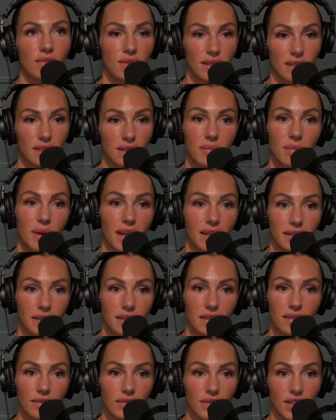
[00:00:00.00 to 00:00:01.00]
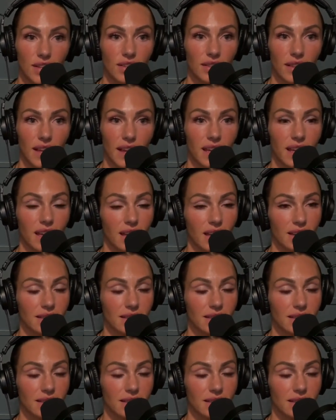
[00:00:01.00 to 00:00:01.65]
independent for your liking,